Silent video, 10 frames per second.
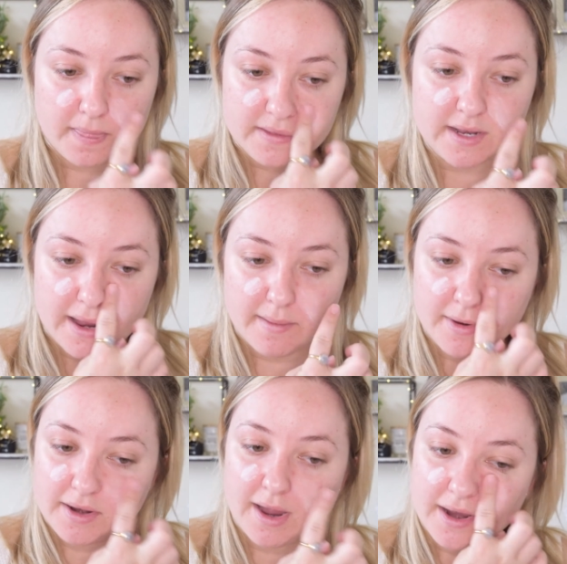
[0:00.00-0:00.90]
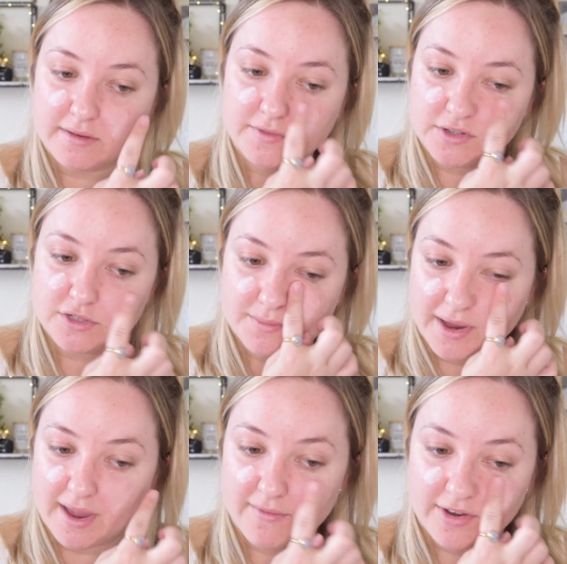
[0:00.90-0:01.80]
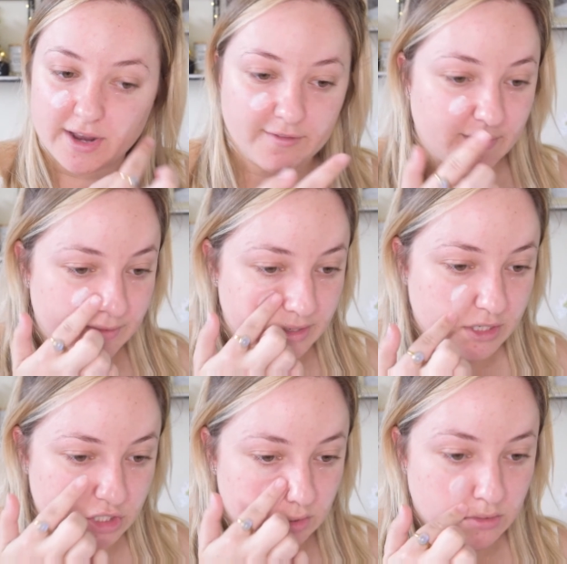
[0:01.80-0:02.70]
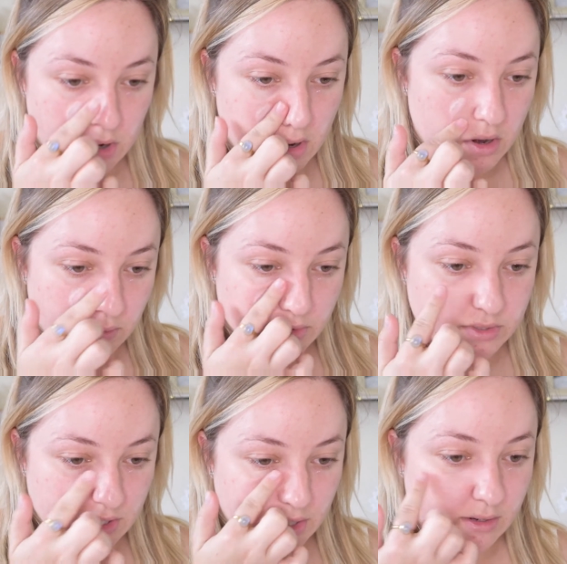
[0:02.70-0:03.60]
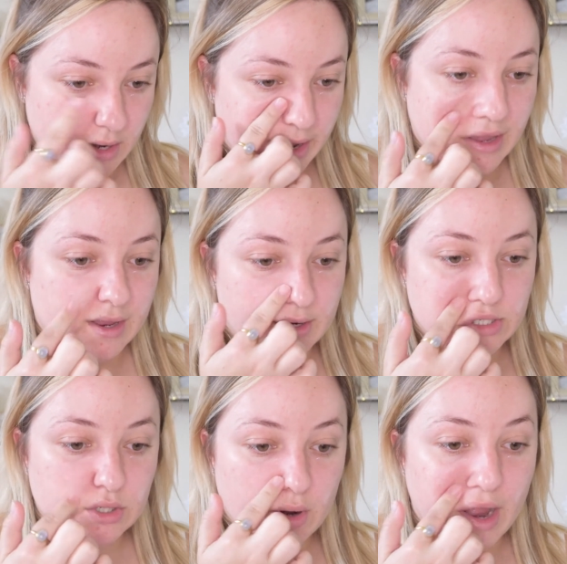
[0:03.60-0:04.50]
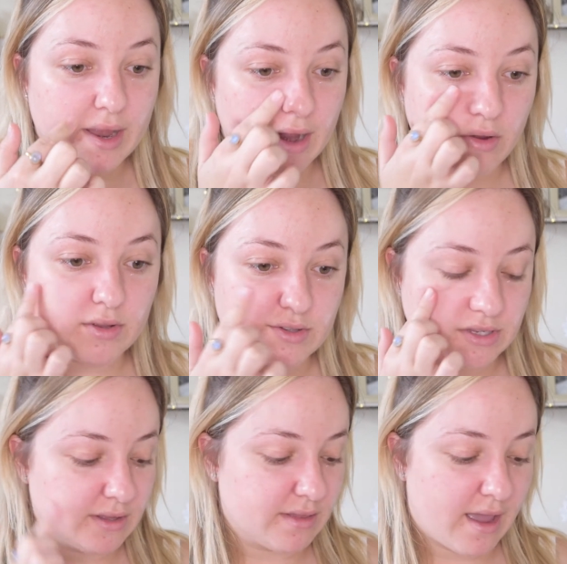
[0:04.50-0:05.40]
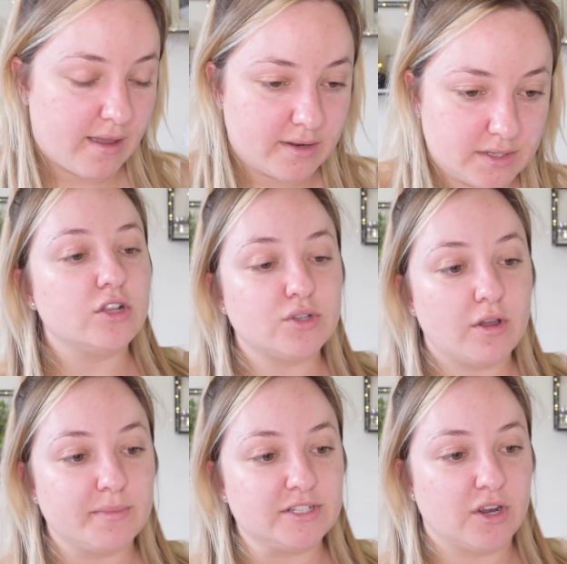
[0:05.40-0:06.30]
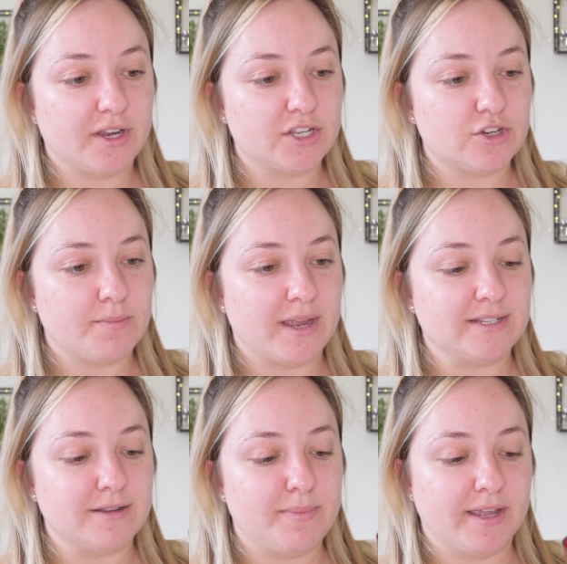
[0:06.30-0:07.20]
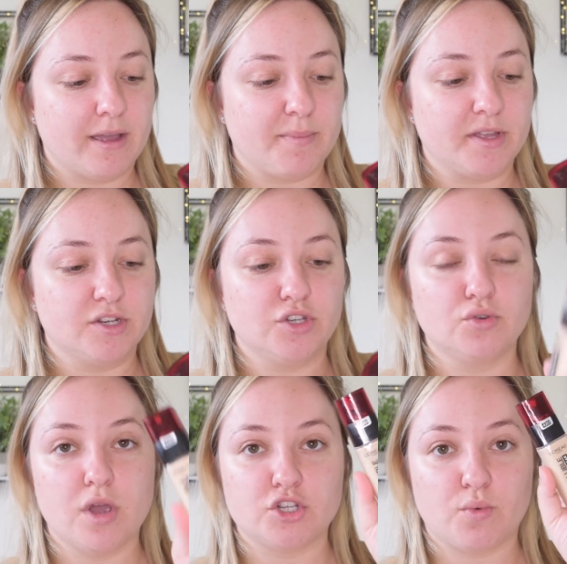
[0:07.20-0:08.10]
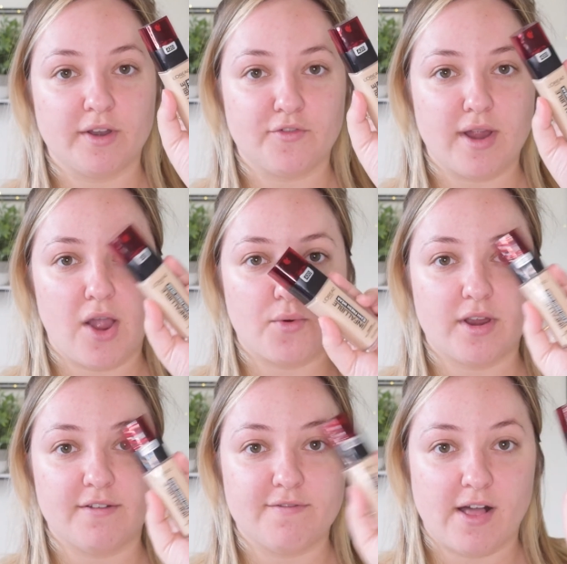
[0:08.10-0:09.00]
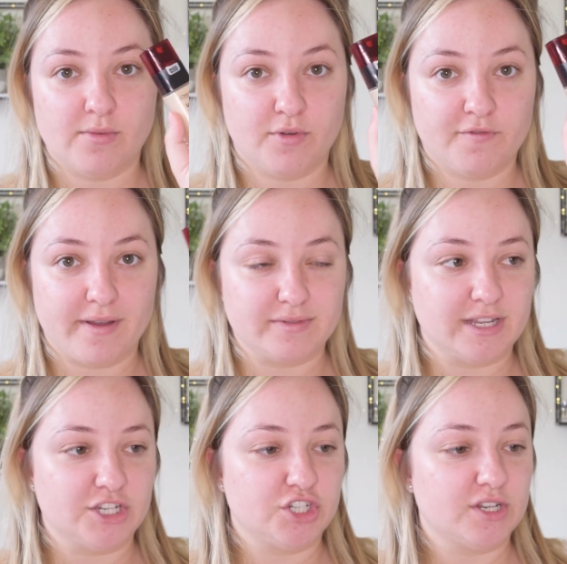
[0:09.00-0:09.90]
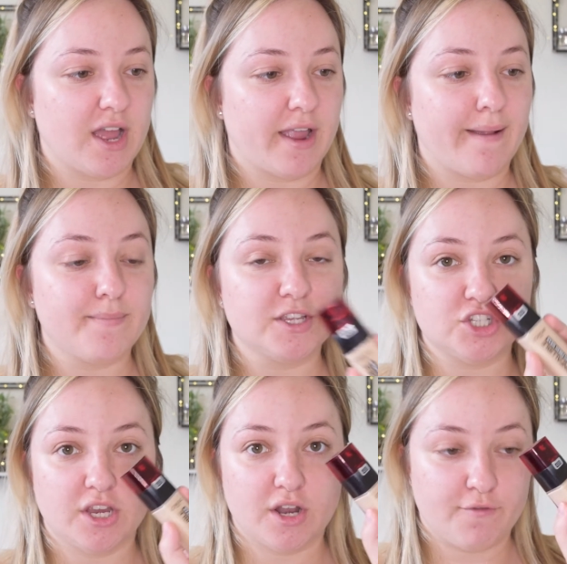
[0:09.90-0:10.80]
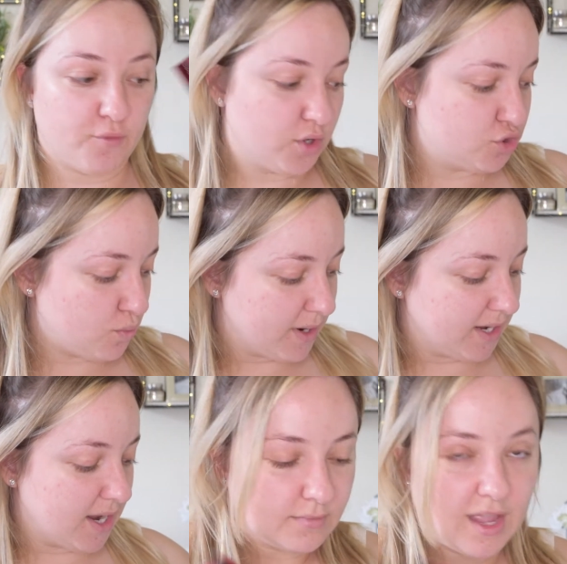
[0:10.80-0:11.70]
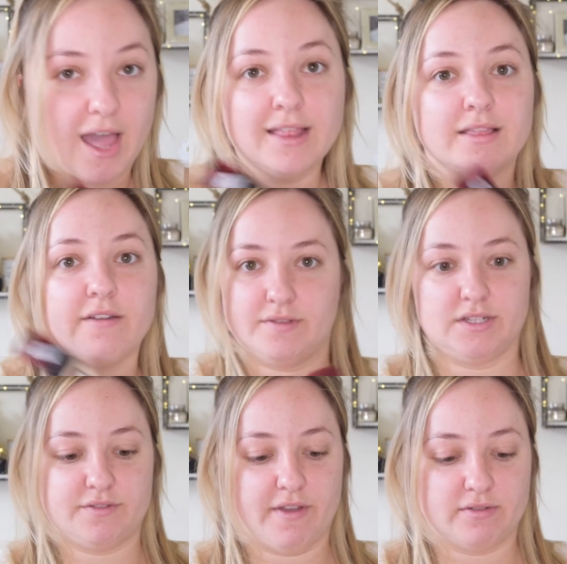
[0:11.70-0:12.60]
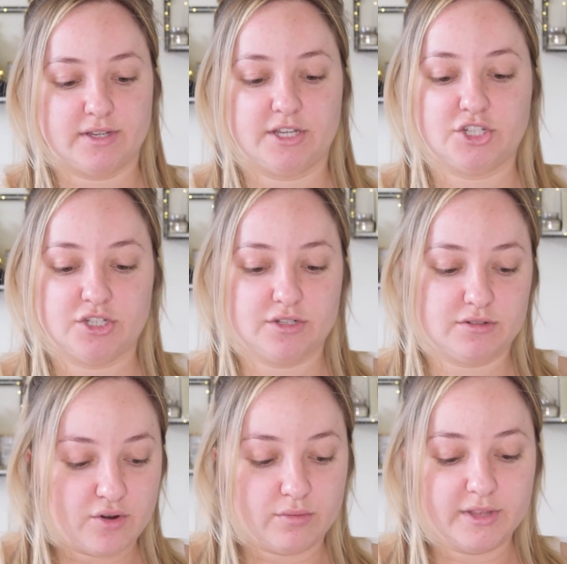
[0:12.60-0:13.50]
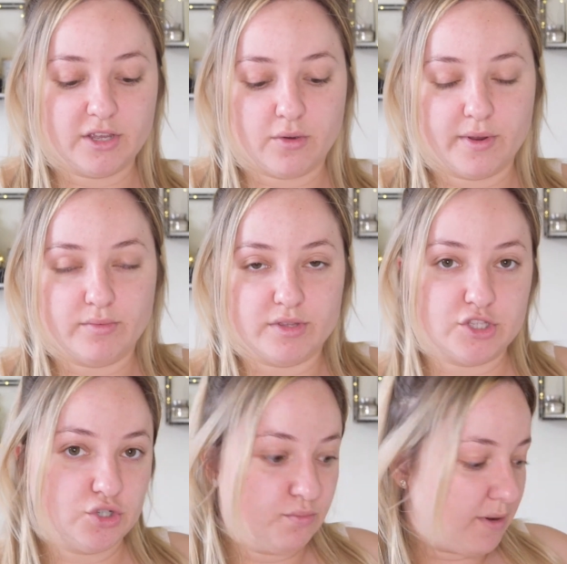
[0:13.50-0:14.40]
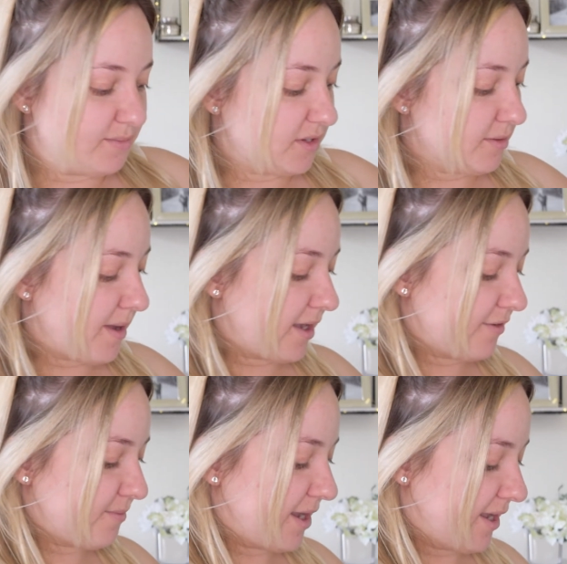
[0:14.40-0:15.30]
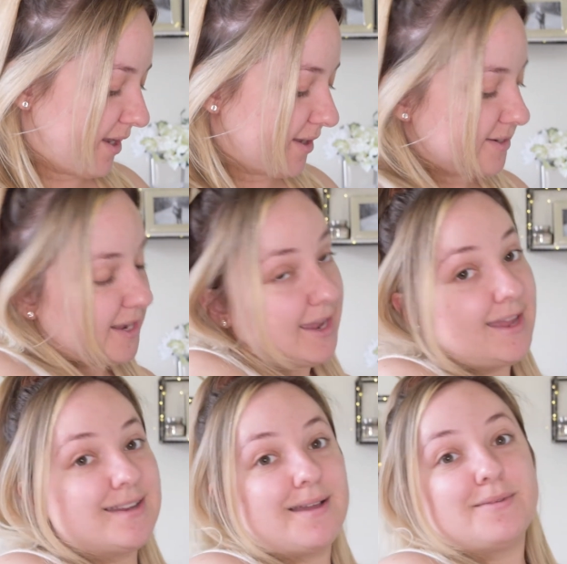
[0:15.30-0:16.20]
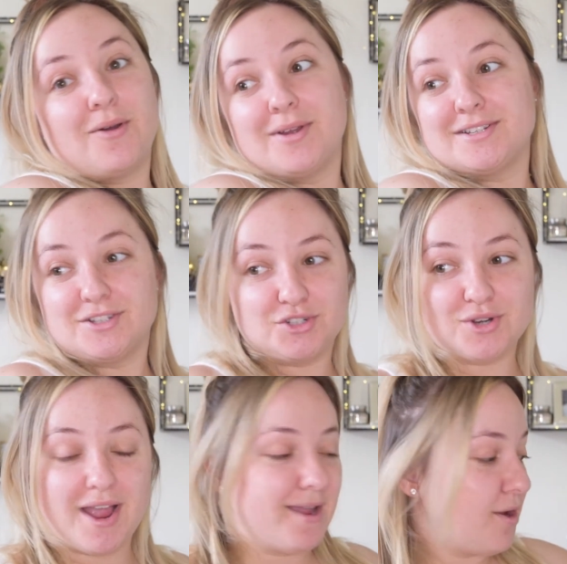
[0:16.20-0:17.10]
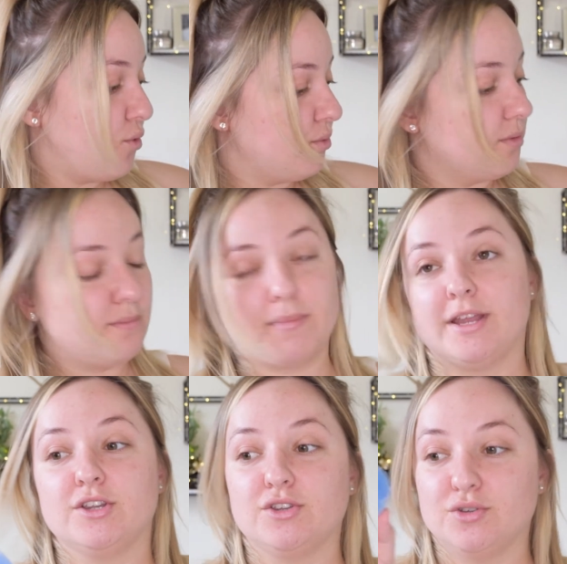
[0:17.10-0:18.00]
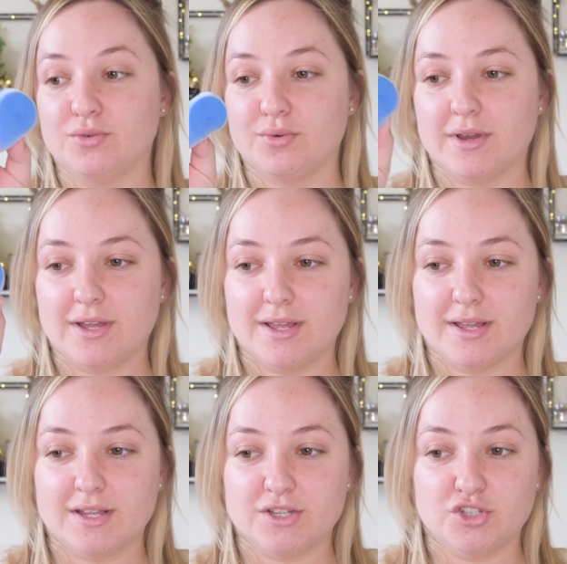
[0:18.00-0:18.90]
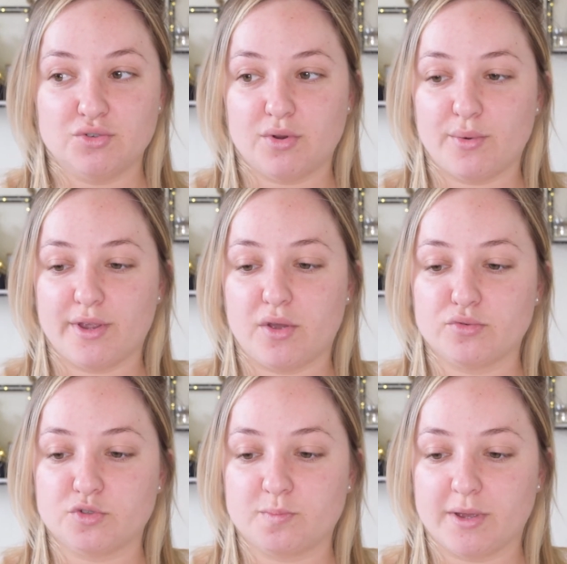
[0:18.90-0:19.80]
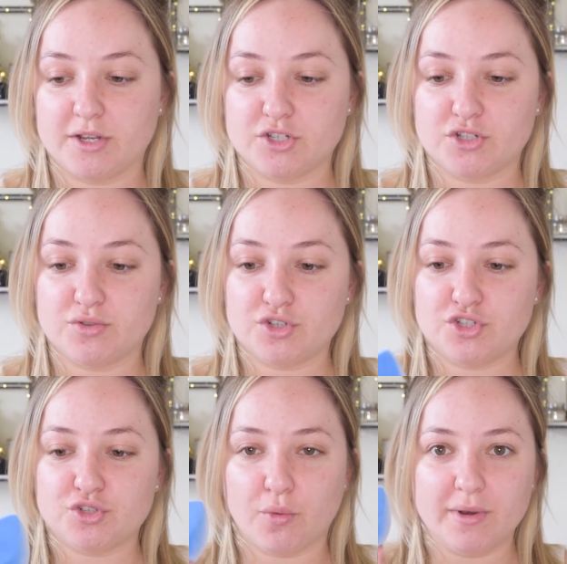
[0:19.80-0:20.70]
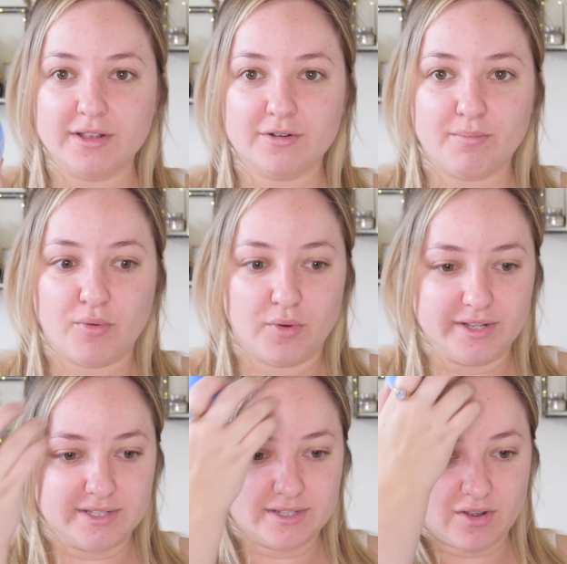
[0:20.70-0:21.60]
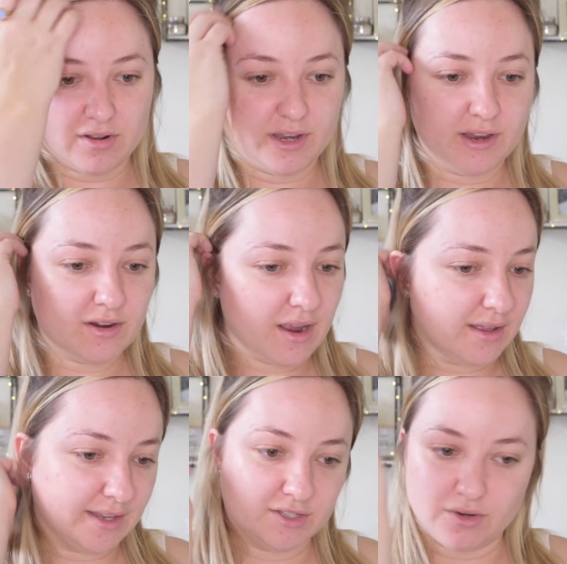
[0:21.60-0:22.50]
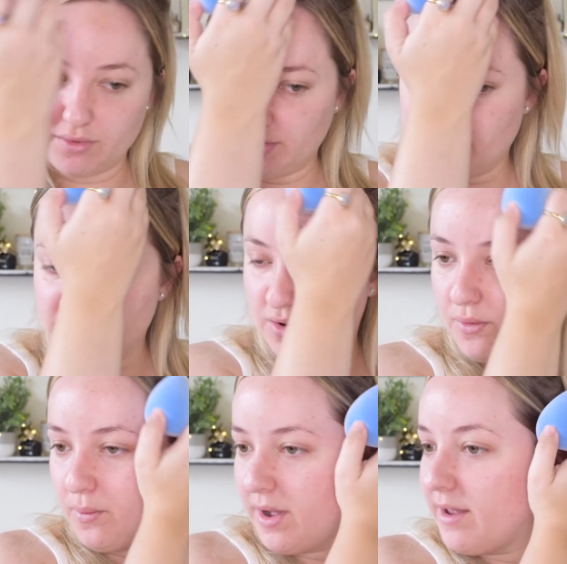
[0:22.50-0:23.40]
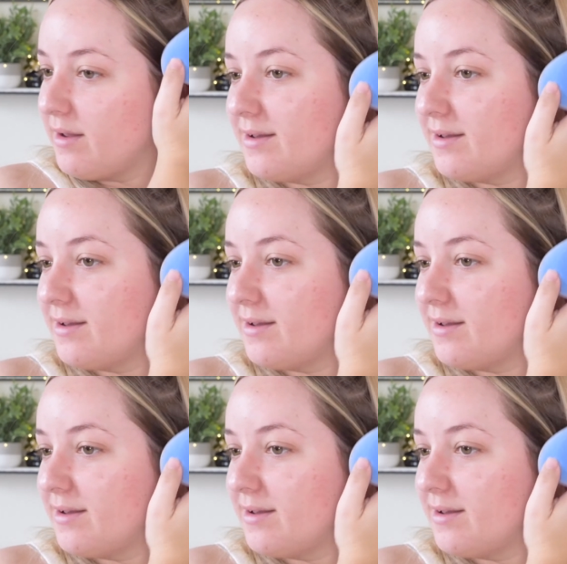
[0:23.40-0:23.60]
today I'm going to kind of use my everyday foundation routine and try it out using that. Also, on my Target trip, I did pick up a new 24-hour infallible foundation. I am the shade 420. I love this foundation. Normally go in with 2 pumps on the back of my hand, and I'm going to try my new Juno & Co. sponge. So there's so many little points on here, I don't even know what